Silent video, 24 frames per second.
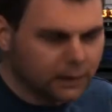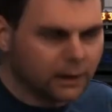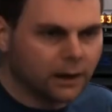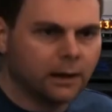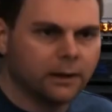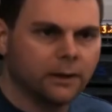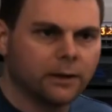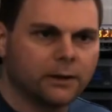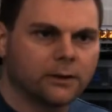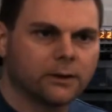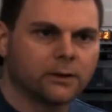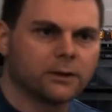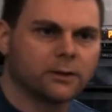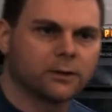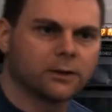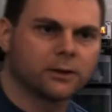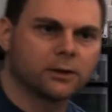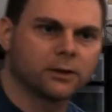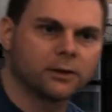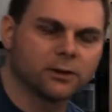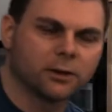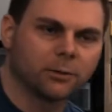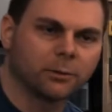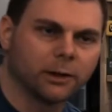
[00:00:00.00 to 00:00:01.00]
And this
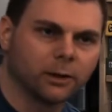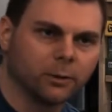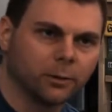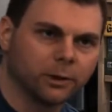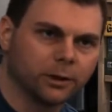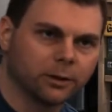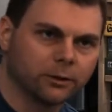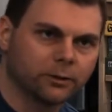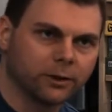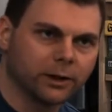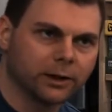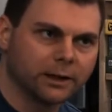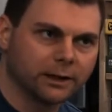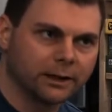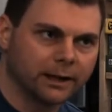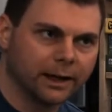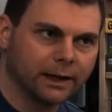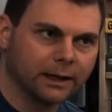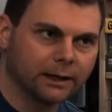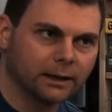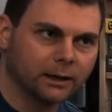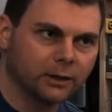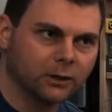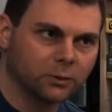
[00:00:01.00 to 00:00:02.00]
is something when you're trying to
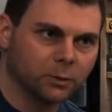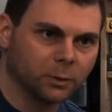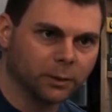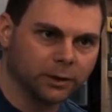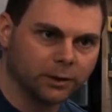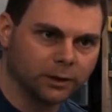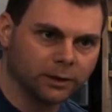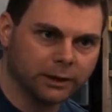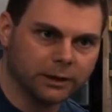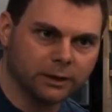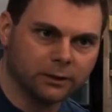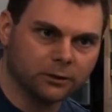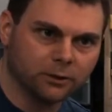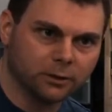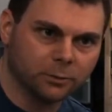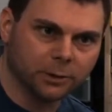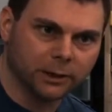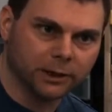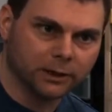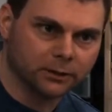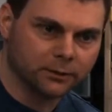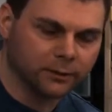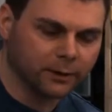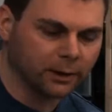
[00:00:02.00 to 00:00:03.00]
diagnose whether you need to
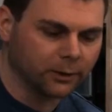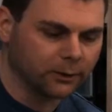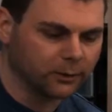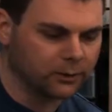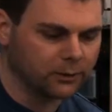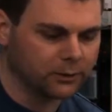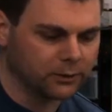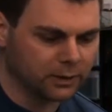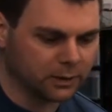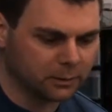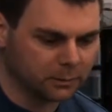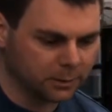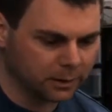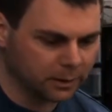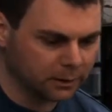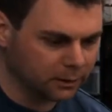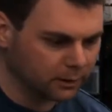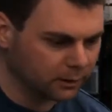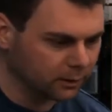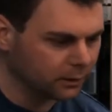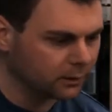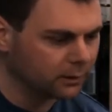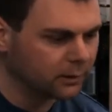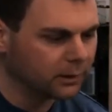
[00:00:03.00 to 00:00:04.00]
replace felts, this is going to be
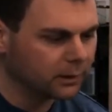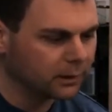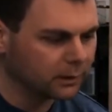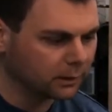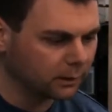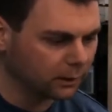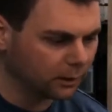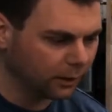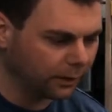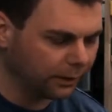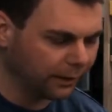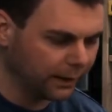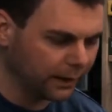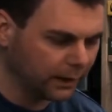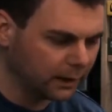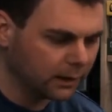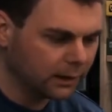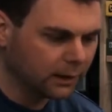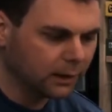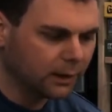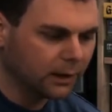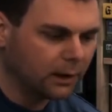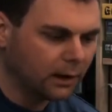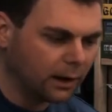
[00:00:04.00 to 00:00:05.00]
a good little
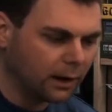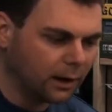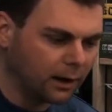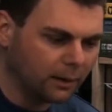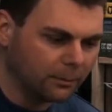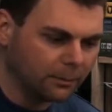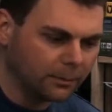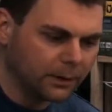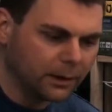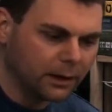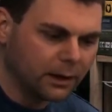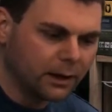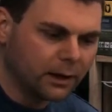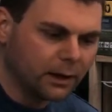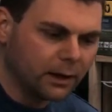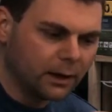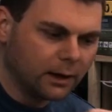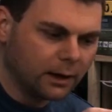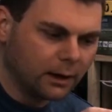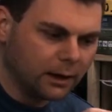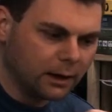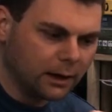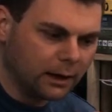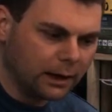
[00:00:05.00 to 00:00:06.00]
thing.
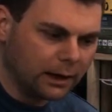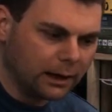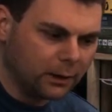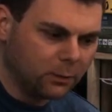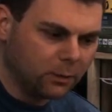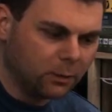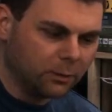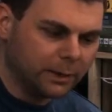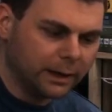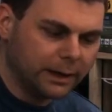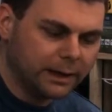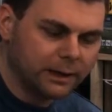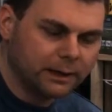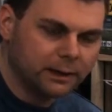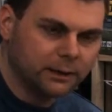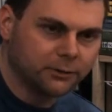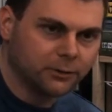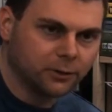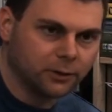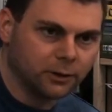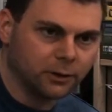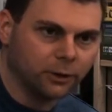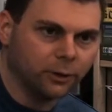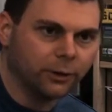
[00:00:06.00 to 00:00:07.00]
It will make a
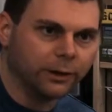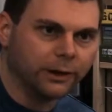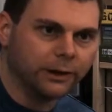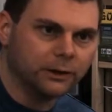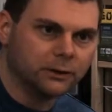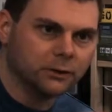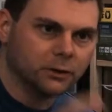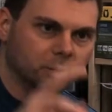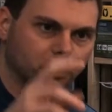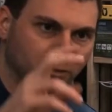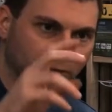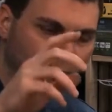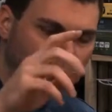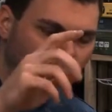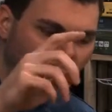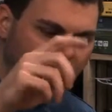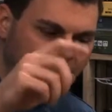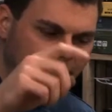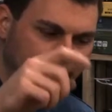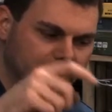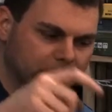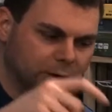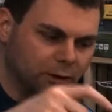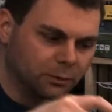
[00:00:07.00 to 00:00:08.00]
different noise
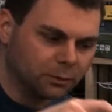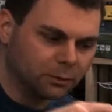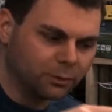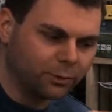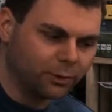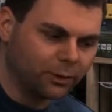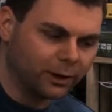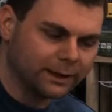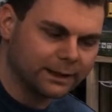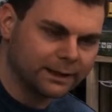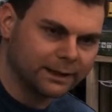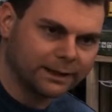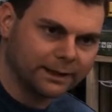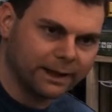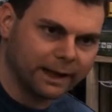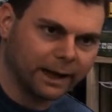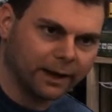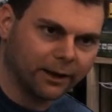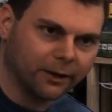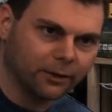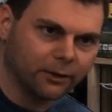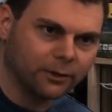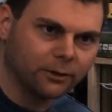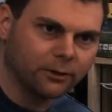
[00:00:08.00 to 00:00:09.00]
when you press it
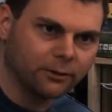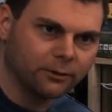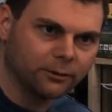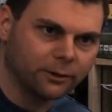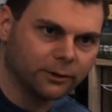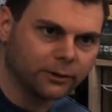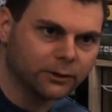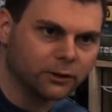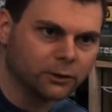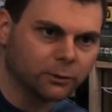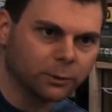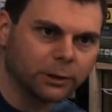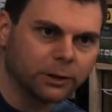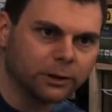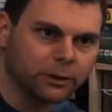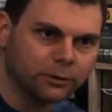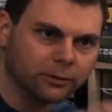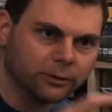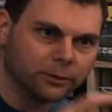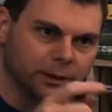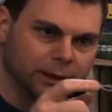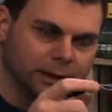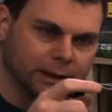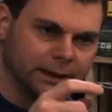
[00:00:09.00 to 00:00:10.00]
down versus when
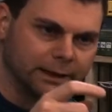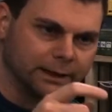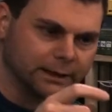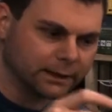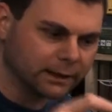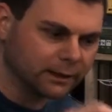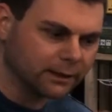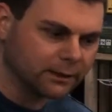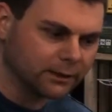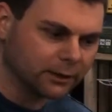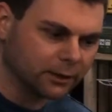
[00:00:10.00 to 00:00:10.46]
you release it.